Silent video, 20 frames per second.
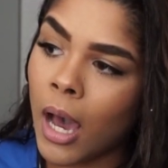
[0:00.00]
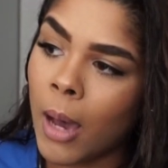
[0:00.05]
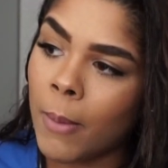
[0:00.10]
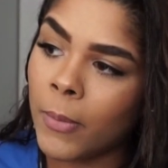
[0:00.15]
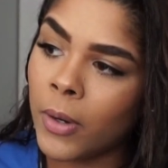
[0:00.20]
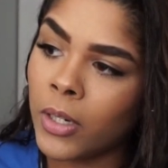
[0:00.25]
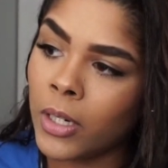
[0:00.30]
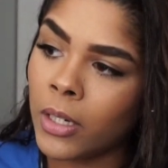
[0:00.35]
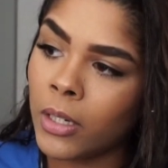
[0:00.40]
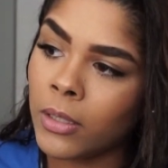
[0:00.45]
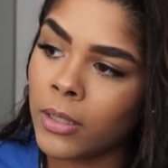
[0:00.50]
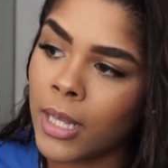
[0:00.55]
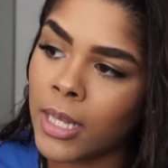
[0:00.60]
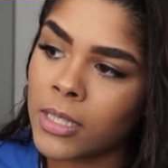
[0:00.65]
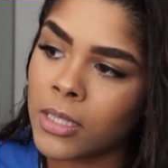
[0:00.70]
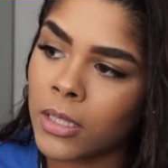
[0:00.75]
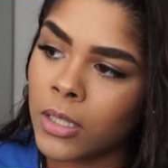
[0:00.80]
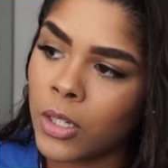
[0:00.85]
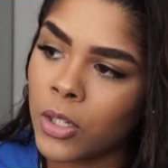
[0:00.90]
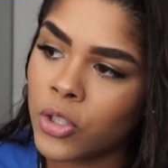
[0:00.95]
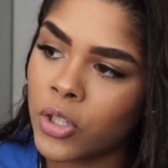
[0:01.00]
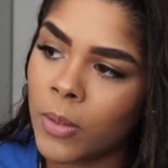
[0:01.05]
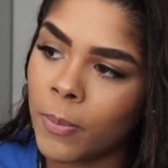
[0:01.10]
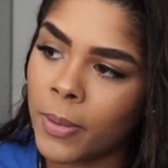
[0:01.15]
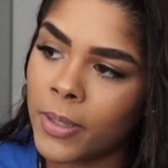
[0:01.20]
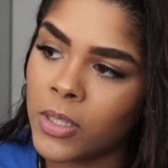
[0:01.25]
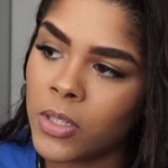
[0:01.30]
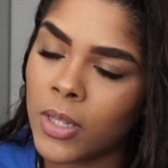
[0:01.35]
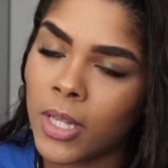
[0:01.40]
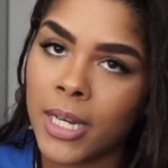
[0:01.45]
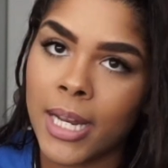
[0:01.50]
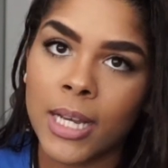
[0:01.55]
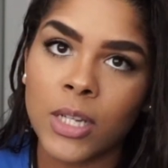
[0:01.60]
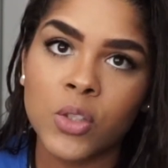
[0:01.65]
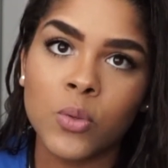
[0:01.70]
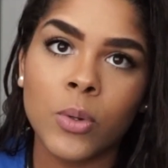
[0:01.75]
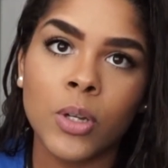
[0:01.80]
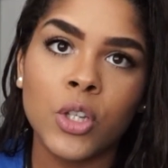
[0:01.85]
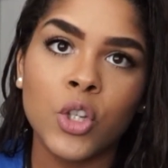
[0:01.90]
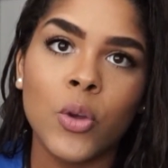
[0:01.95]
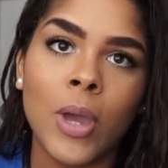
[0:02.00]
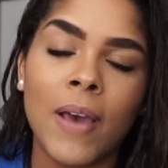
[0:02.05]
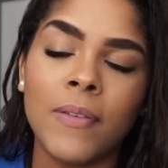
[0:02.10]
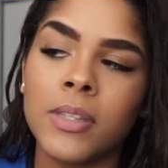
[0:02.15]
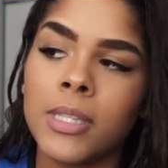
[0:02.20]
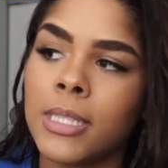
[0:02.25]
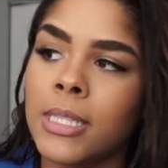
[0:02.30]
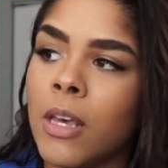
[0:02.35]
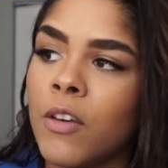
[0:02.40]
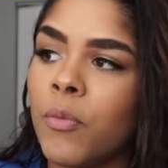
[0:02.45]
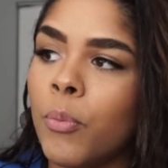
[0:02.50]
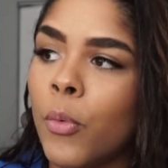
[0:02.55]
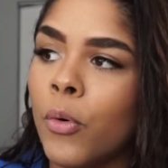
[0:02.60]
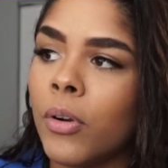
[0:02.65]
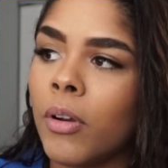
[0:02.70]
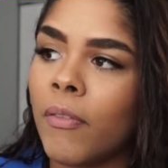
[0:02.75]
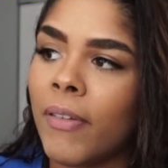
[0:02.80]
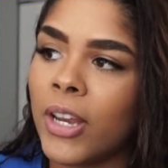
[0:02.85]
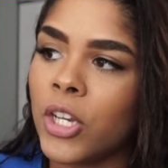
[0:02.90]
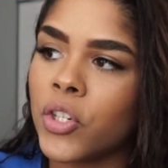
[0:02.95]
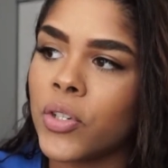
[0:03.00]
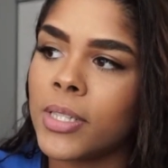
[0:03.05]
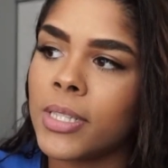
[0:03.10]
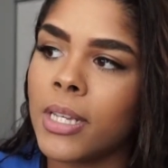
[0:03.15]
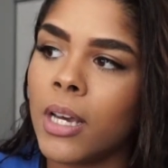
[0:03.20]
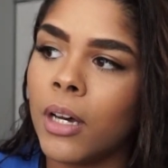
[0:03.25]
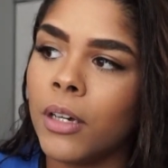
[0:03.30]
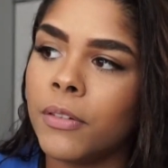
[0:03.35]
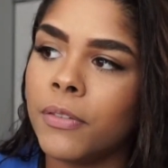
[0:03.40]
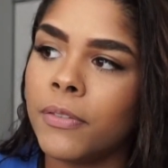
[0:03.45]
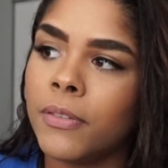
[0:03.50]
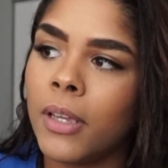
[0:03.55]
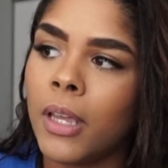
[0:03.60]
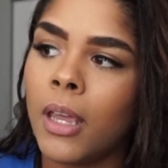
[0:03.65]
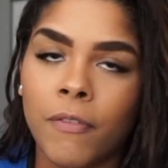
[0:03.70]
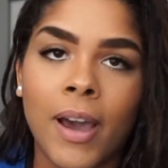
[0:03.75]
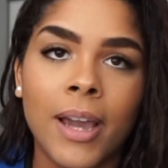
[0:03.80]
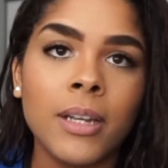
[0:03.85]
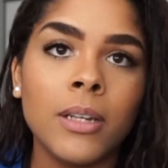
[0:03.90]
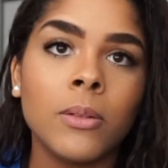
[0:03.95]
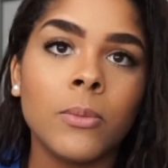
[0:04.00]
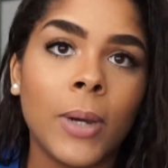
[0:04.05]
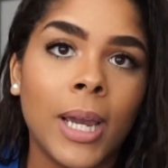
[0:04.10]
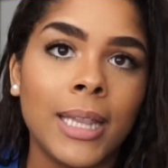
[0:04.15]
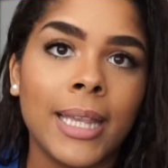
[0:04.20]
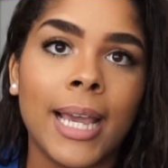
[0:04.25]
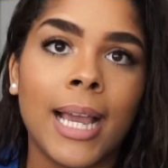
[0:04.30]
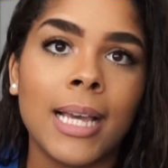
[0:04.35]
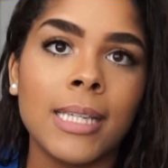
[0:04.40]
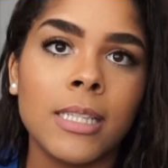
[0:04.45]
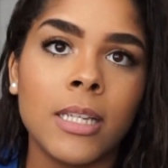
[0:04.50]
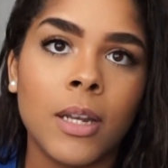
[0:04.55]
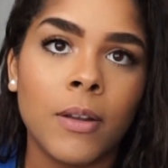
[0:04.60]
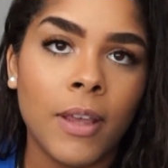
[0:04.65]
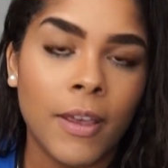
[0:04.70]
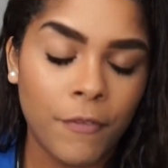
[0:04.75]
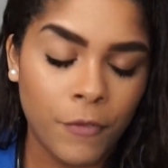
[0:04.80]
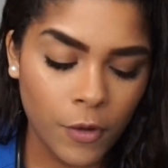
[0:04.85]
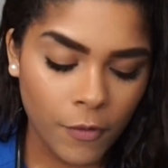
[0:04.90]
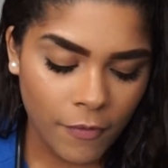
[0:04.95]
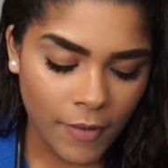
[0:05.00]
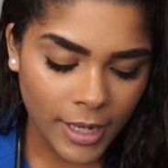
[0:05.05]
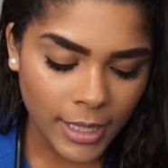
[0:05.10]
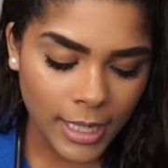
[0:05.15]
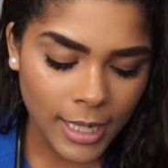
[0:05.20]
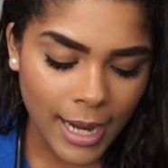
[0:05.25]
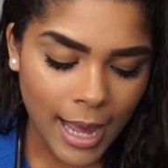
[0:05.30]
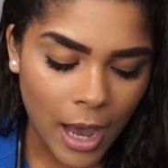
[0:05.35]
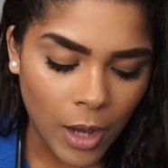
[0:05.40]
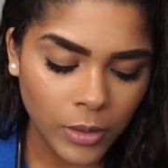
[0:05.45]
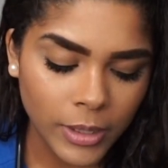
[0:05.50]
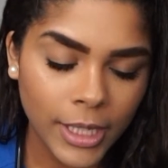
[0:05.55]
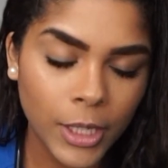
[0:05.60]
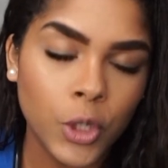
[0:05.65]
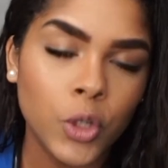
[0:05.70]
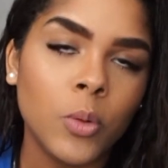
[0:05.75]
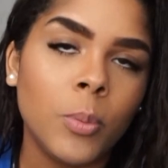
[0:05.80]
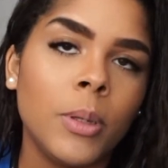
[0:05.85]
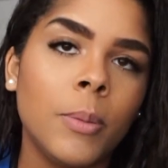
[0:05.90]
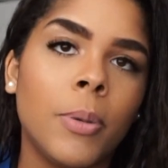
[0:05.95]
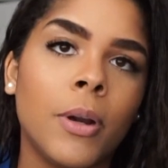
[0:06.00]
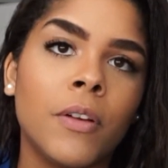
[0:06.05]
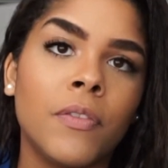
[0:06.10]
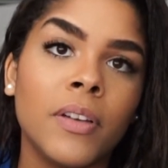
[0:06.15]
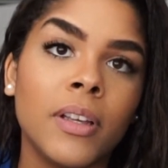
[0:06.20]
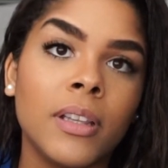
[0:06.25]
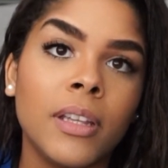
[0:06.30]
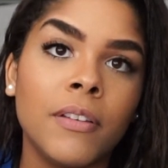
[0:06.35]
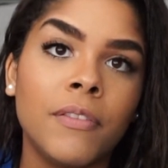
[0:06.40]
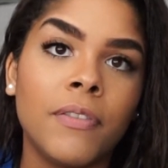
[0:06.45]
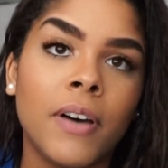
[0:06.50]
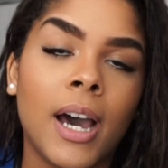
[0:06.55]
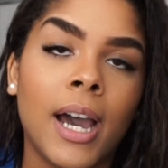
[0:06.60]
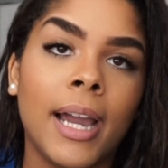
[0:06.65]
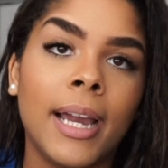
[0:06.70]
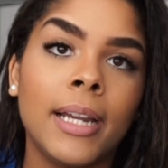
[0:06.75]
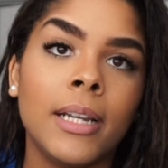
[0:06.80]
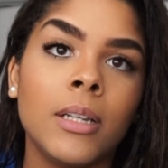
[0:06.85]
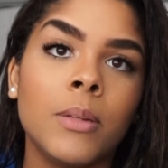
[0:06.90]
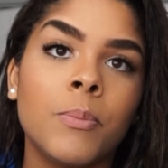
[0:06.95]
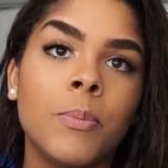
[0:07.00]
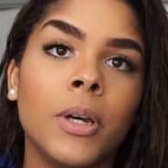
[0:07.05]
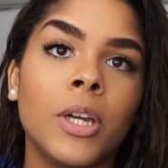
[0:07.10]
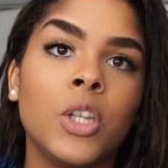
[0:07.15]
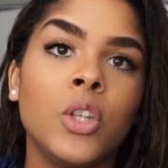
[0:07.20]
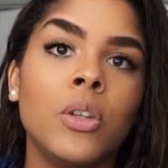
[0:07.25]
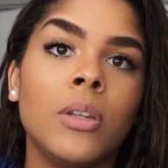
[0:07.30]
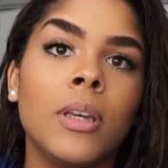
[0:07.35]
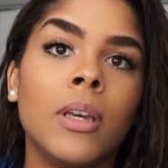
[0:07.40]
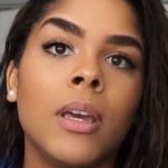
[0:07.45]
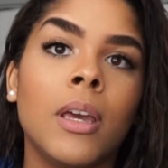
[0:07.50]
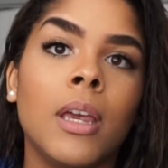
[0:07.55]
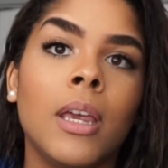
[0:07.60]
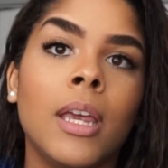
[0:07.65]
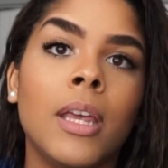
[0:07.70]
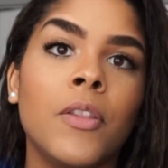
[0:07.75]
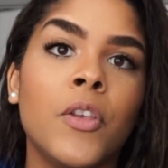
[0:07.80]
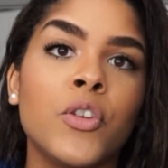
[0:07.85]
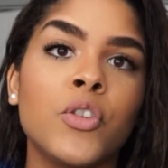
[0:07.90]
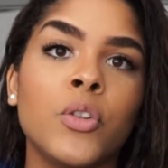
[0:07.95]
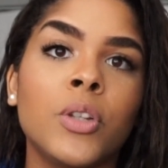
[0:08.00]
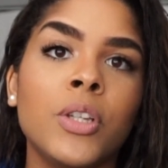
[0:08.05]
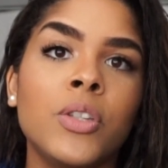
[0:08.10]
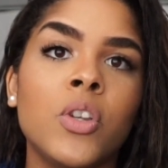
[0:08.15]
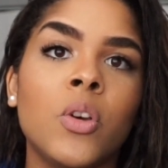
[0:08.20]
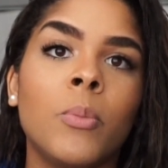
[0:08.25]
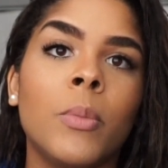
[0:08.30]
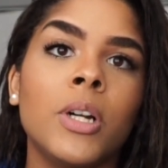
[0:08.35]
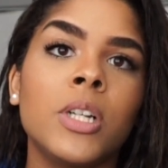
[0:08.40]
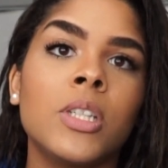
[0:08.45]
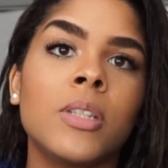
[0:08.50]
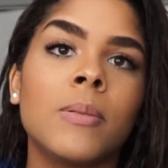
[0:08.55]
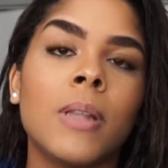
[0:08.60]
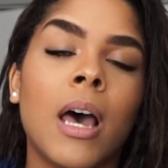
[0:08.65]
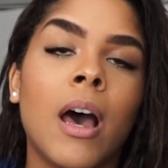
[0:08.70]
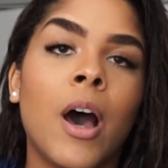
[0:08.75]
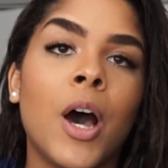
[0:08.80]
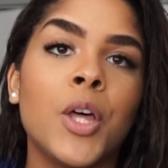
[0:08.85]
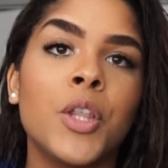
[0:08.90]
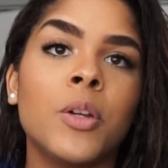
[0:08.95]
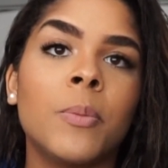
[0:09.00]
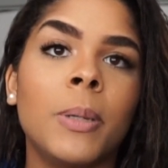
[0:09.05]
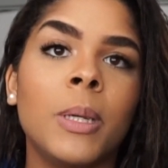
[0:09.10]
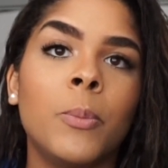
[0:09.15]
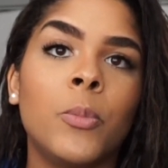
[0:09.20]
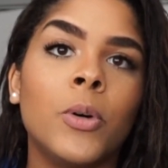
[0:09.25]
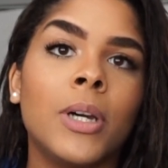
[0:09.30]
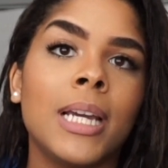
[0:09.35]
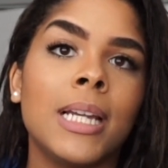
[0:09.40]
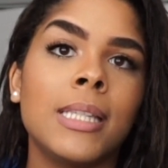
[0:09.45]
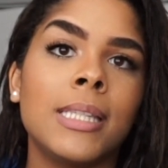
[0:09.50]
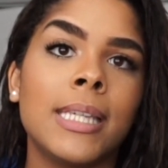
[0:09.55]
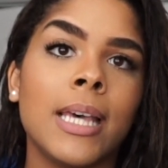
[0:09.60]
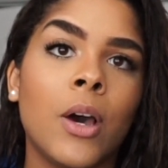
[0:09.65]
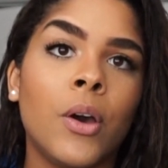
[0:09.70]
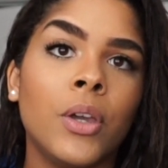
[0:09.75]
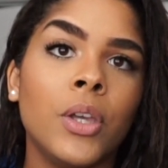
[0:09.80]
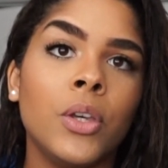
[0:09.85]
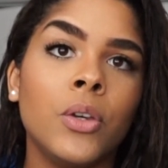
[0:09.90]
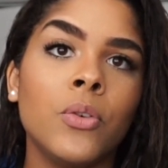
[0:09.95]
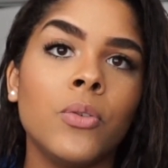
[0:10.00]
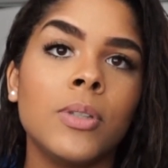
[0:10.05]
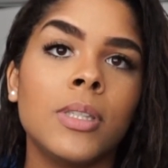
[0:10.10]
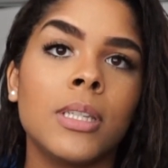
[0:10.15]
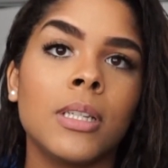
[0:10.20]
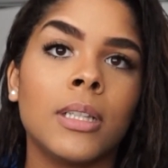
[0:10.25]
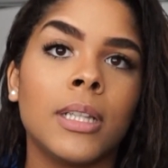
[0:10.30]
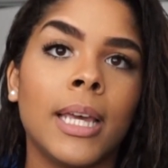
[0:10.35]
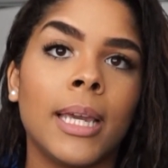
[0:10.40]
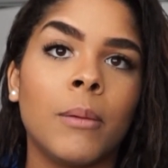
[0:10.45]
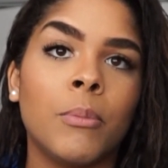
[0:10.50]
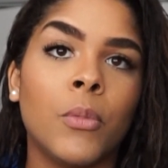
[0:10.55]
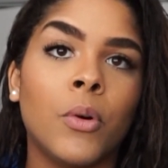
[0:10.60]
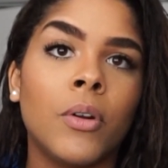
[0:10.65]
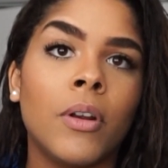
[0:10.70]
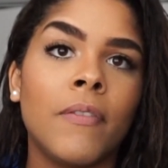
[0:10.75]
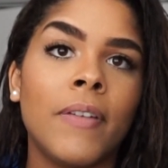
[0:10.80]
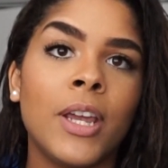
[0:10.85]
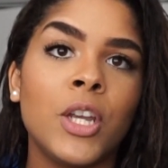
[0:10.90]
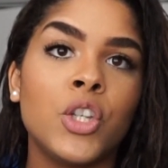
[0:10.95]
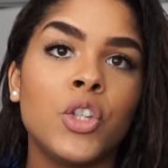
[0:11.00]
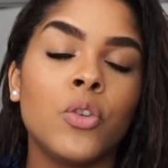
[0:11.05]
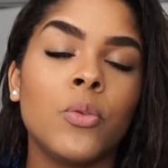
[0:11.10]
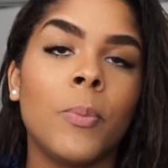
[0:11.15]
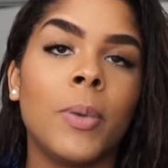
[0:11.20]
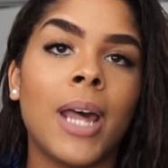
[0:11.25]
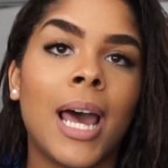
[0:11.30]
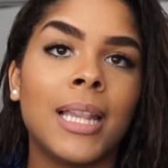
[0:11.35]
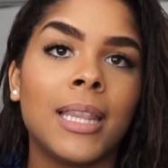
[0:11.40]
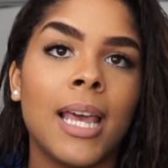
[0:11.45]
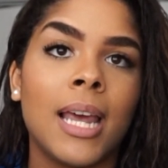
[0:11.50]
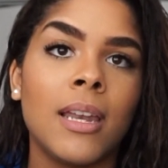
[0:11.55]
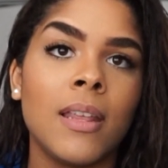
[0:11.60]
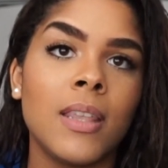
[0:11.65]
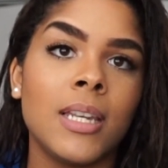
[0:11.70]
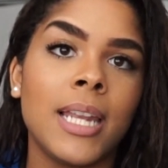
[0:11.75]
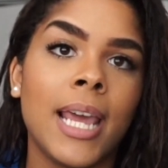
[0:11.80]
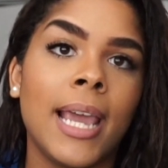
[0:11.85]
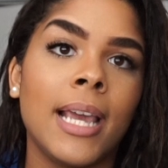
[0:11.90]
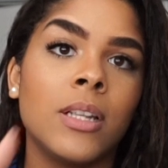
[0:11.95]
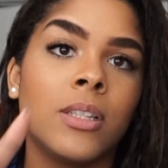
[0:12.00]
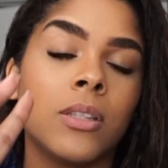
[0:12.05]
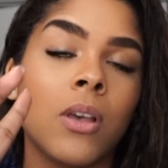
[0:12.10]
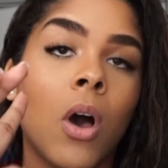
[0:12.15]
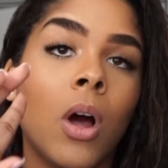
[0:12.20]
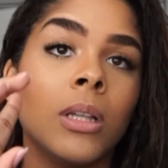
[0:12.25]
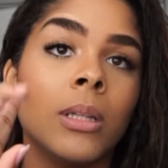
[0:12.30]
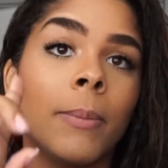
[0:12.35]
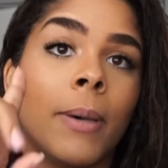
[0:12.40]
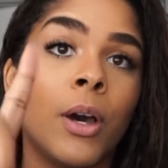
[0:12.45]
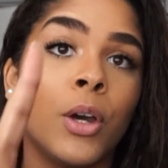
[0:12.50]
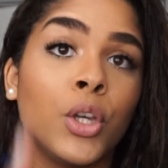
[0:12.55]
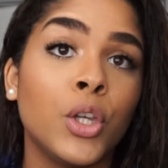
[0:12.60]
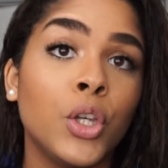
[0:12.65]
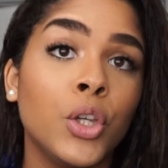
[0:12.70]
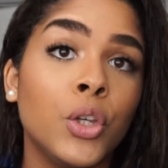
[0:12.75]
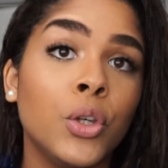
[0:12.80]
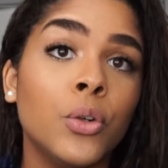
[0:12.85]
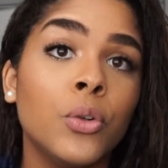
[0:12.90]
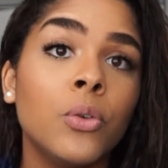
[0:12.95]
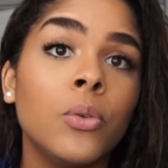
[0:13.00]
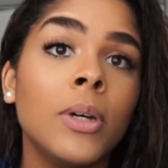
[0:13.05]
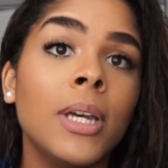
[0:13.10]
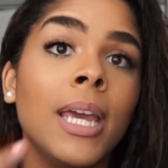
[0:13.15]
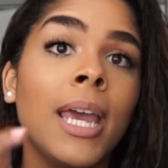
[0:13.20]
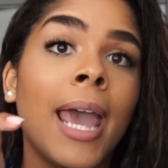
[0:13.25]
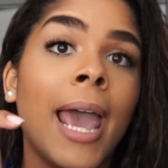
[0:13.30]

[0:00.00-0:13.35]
that's gonna jump into the next one. You have to self-motivate yourself. Find a way. Like I said, if you find an outlet, you'll be perfectly fine, but there's only so much that other people can tell you to like motivate you, but at the end of the day, it's all about you,